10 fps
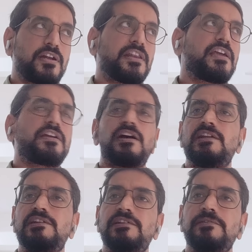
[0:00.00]
Unlike
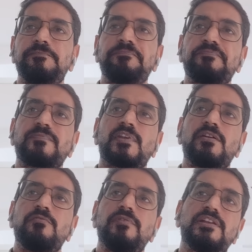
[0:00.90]
IT,
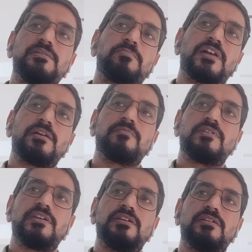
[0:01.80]
where the
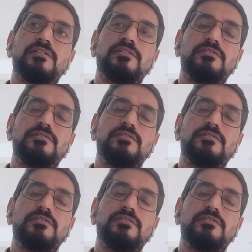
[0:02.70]
primary